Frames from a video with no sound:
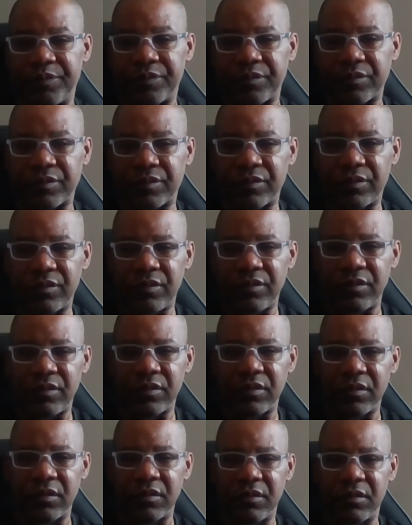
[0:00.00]

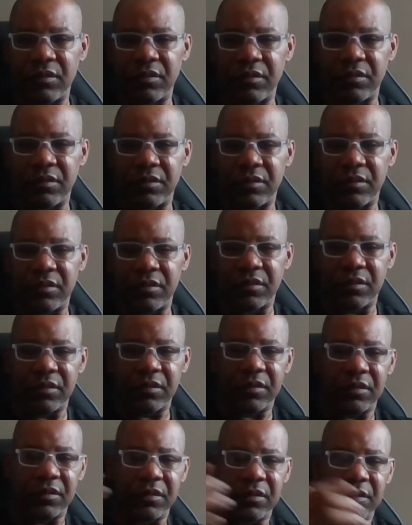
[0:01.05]

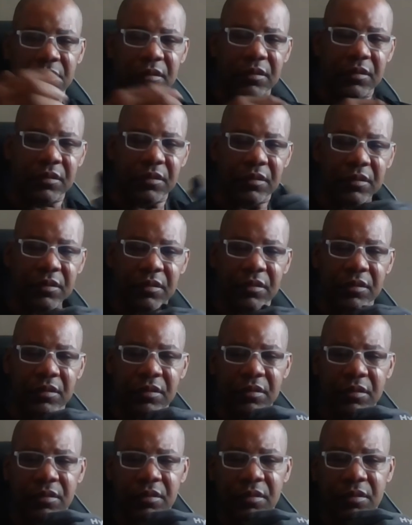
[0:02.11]

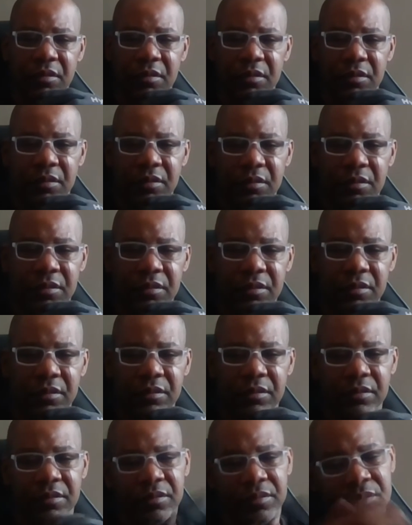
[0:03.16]

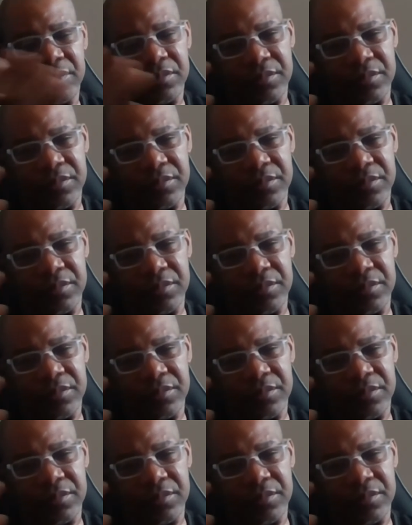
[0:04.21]
No one is speaking in this clip.